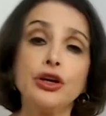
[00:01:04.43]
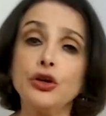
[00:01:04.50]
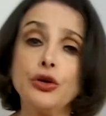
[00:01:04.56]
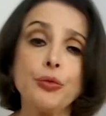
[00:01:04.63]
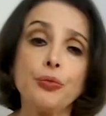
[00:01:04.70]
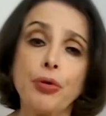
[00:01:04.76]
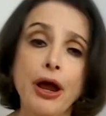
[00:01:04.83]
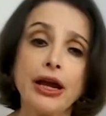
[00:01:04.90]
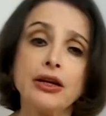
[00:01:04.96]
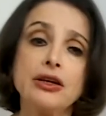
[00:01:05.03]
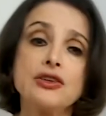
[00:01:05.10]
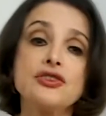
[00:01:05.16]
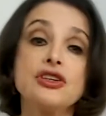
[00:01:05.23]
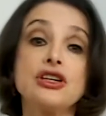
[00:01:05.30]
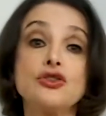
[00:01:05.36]
your
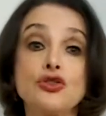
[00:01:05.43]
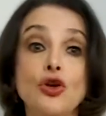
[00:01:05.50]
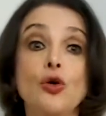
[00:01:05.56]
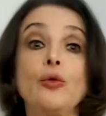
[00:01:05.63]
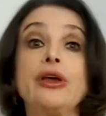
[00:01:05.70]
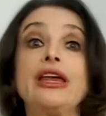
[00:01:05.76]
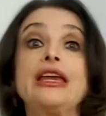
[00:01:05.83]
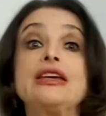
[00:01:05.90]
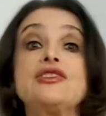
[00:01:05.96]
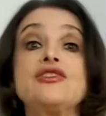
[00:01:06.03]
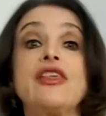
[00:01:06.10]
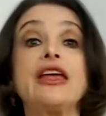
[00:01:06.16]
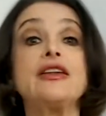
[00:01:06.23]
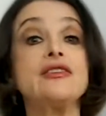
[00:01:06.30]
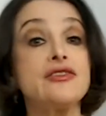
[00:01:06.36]
pregnancy so it is
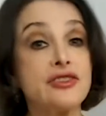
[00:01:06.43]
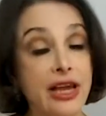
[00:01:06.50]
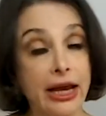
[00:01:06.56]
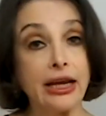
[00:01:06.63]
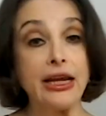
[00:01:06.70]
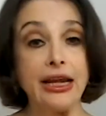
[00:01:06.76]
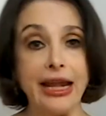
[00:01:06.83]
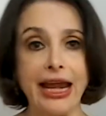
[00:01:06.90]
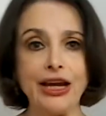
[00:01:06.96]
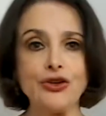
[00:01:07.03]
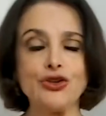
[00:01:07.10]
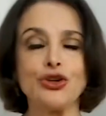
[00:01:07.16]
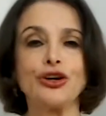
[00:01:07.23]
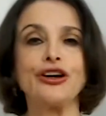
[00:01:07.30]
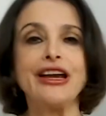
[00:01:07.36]
then second
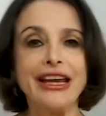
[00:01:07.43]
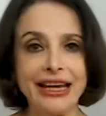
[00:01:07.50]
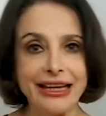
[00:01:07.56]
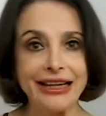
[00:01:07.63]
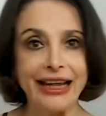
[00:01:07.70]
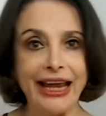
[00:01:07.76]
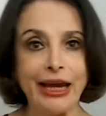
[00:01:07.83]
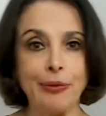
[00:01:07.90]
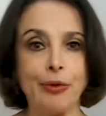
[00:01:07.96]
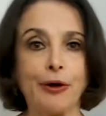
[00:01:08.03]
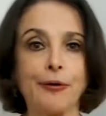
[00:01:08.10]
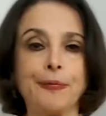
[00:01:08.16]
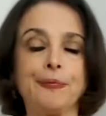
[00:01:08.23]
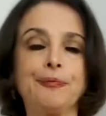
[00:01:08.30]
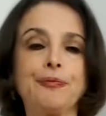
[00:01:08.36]
nature in labor.
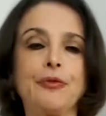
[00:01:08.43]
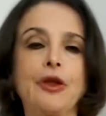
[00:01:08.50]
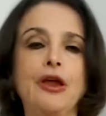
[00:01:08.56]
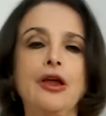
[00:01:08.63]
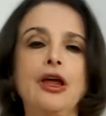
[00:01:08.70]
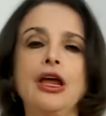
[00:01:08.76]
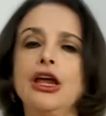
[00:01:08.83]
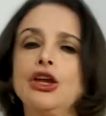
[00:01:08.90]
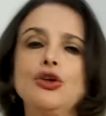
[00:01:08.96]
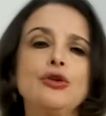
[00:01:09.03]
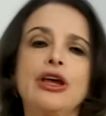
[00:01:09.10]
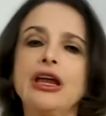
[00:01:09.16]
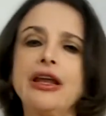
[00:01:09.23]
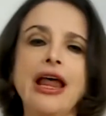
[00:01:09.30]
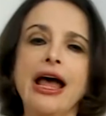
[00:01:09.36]
You
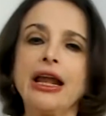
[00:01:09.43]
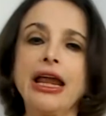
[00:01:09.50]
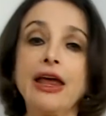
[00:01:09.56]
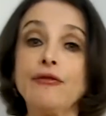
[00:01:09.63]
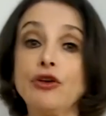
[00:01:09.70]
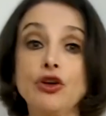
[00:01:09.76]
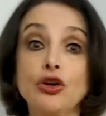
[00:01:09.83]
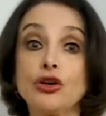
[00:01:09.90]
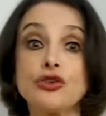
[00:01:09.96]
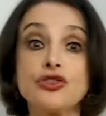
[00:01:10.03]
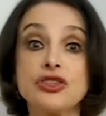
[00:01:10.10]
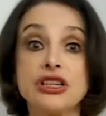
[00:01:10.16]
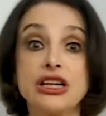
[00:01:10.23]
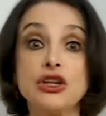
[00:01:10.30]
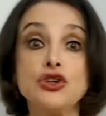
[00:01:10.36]
cannot have a nurse
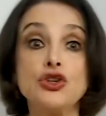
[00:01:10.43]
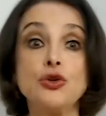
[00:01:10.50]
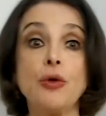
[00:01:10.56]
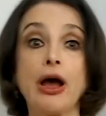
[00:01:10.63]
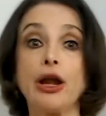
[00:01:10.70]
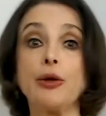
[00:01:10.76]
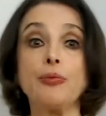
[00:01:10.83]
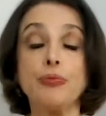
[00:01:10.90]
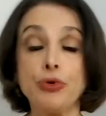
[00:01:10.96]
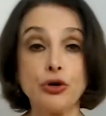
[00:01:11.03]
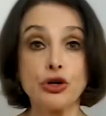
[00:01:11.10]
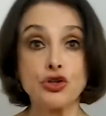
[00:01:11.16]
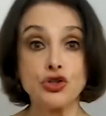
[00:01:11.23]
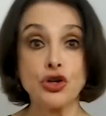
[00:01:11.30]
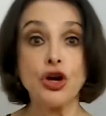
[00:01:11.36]
teach you how to
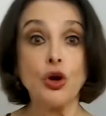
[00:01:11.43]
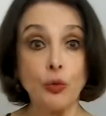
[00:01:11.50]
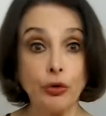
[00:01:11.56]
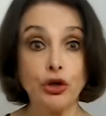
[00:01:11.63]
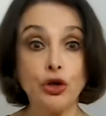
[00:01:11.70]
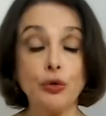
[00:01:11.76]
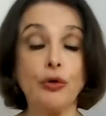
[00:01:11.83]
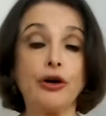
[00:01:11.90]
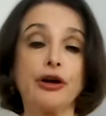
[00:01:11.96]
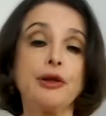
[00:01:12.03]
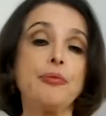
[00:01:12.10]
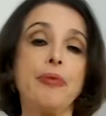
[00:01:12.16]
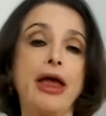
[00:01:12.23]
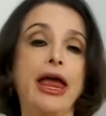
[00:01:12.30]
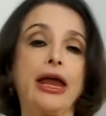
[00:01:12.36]
push when you are in
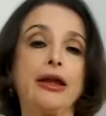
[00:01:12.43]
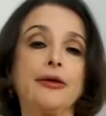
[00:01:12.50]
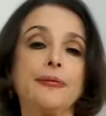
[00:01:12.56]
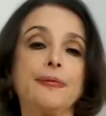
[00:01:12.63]
pain.